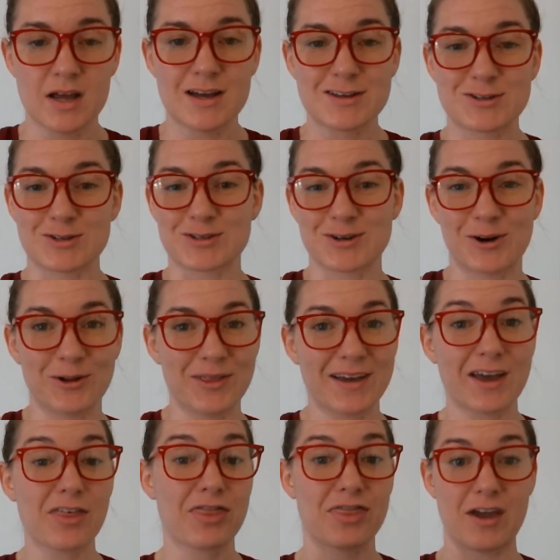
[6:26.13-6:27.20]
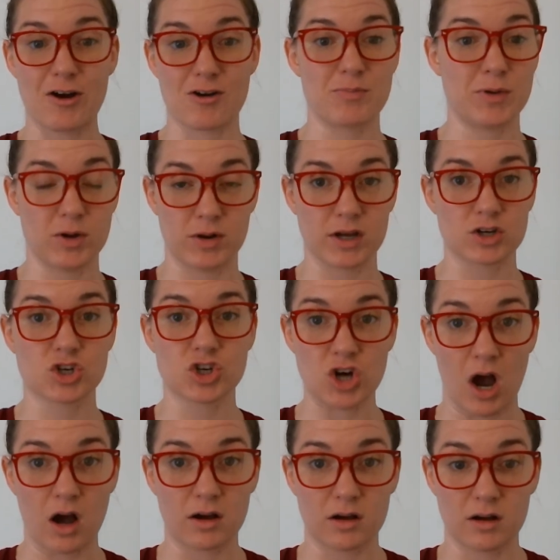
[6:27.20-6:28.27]
So it's called like a therapeutic
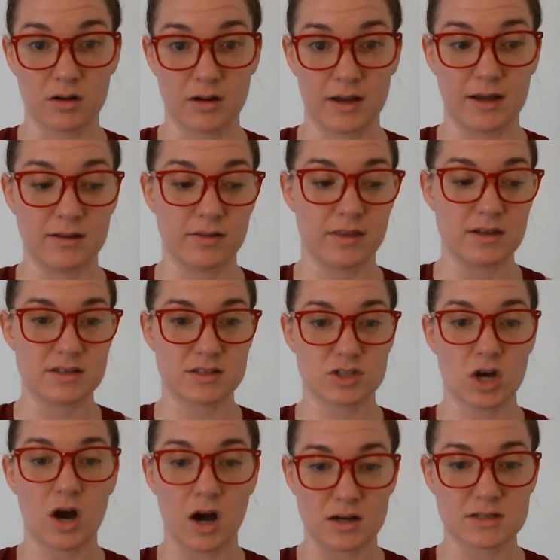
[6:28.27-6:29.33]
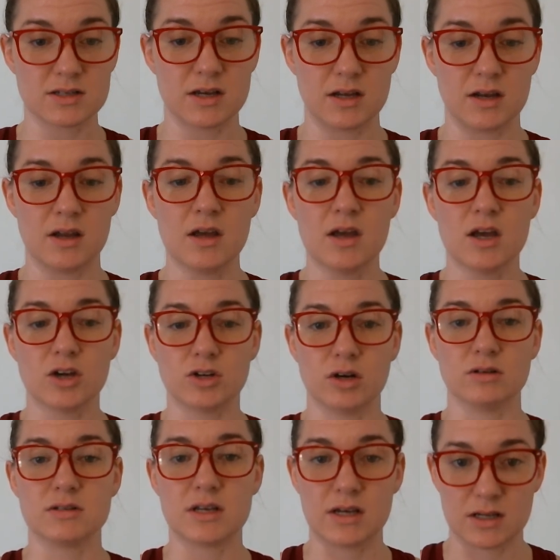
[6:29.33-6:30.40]
shock. Okay, this toxin
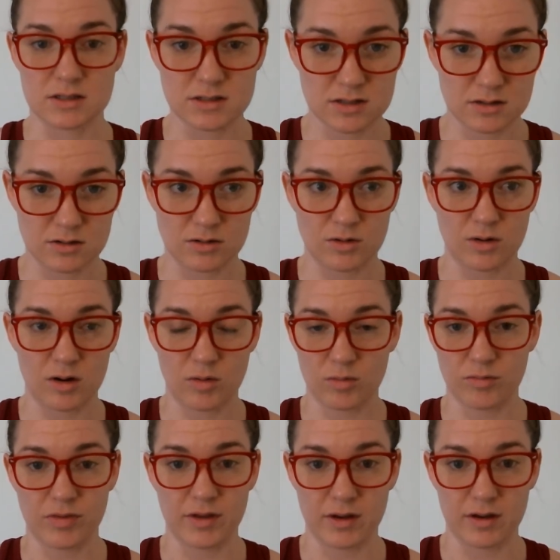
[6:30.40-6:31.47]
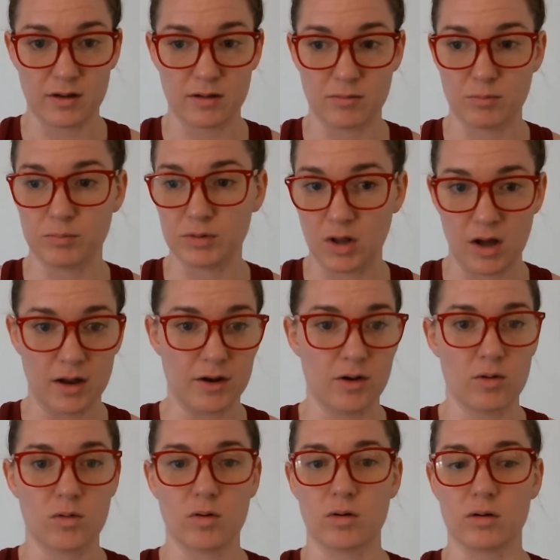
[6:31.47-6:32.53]
goes into the blood
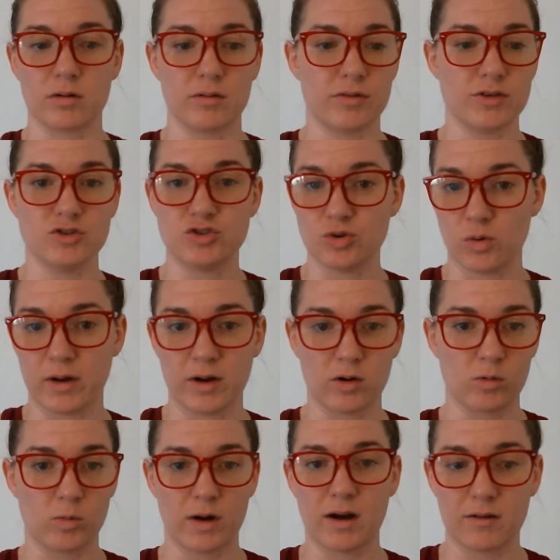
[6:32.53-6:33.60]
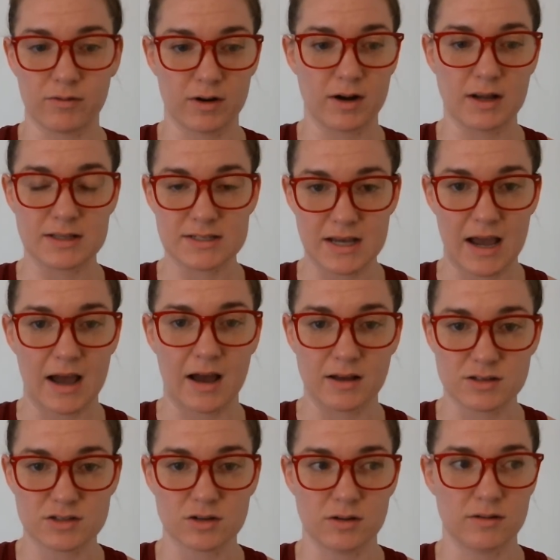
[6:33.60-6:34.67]
or the joint or wherever it's at.
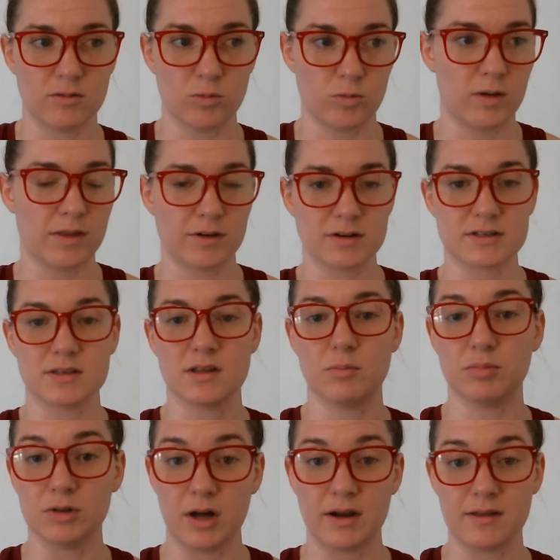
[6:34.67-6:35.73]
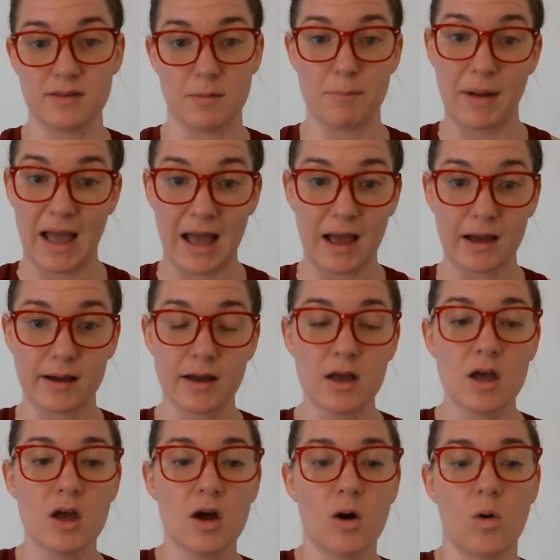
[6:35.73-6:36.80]
So whether it's in the blood in the bag
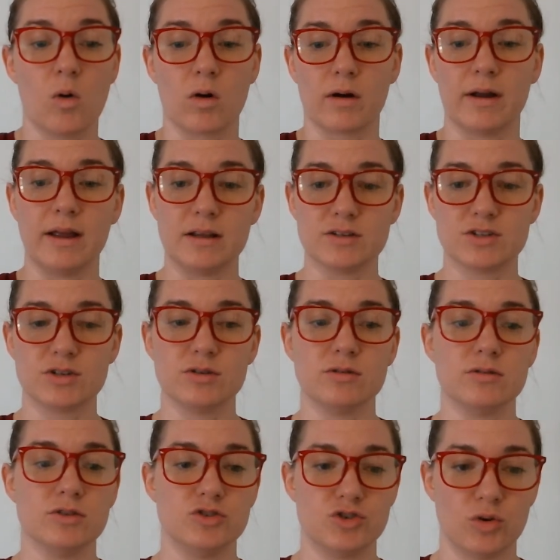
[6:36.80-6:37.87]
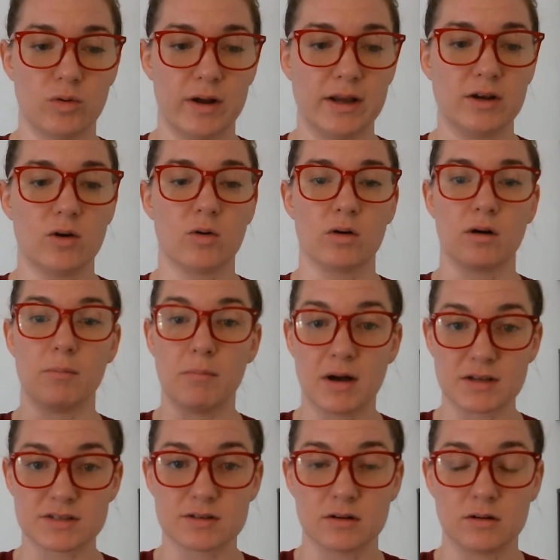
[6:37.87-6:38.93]
or into the joint or a
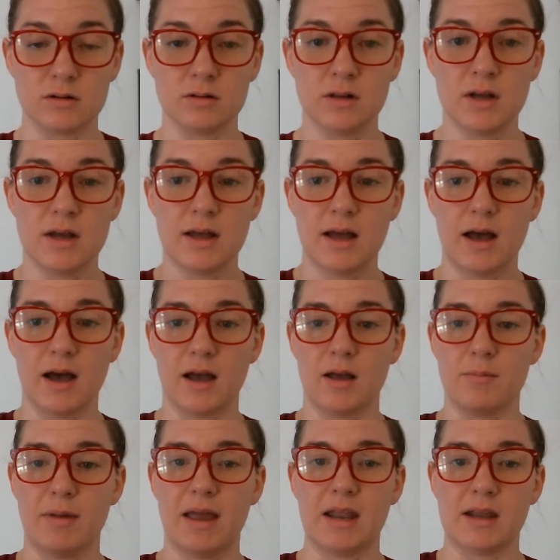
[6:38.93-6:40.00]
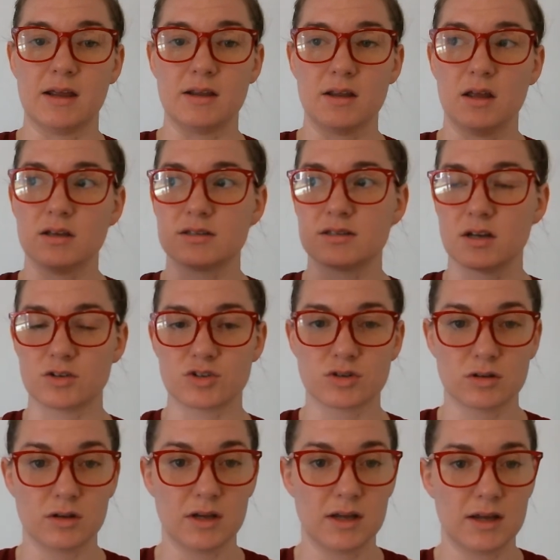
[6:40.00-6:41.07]
muscle, and it
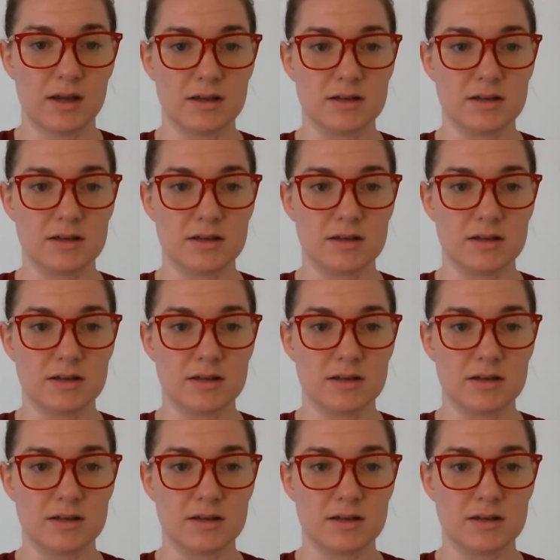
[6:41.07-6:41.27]
essentially